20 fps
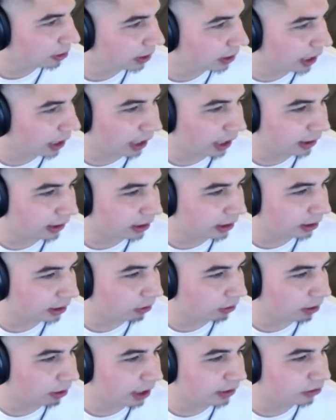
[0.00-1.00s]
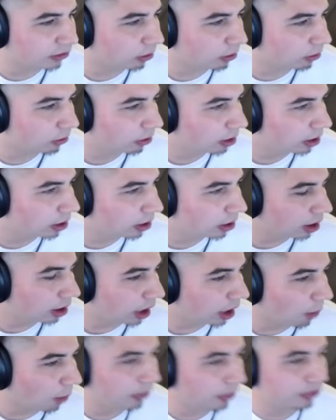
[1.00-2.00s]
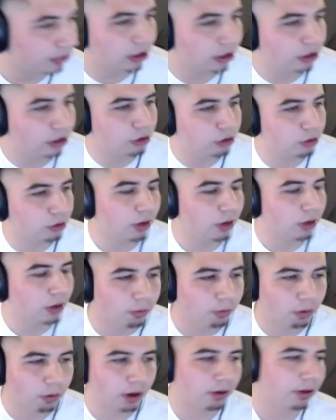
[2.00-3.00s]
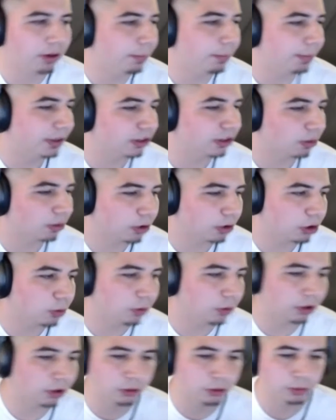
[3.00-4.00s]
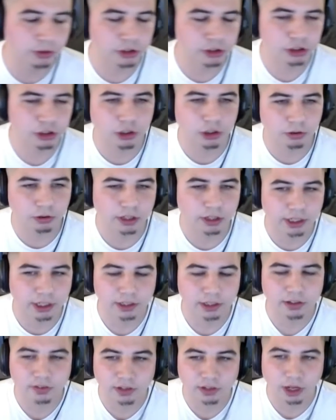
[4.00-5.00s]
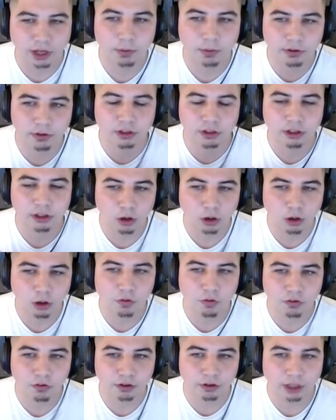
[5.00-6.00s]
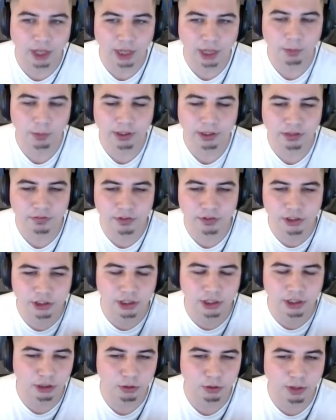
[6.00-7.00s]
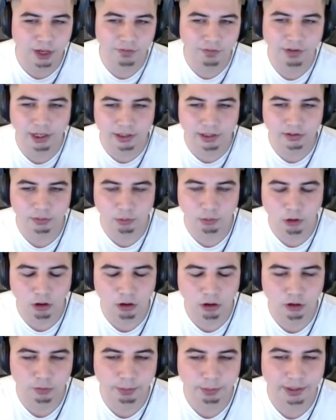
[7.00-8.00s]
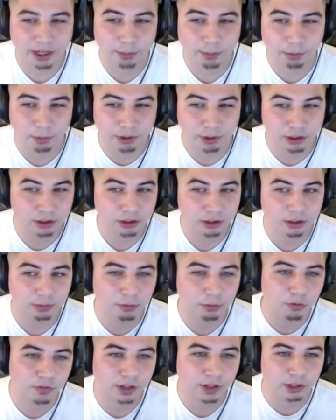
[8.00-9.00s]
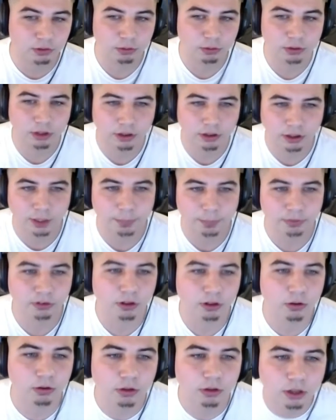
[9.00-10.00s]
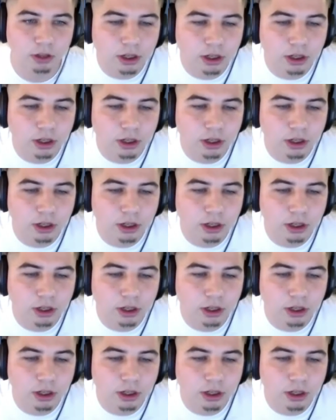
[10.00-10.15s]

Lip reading: Yeah, I think okay. So I was gonna do. It depends on what you want to do with the show today, because I was gonna go over the lightweight division. I do have like some cards played out, but we could move that to another episode,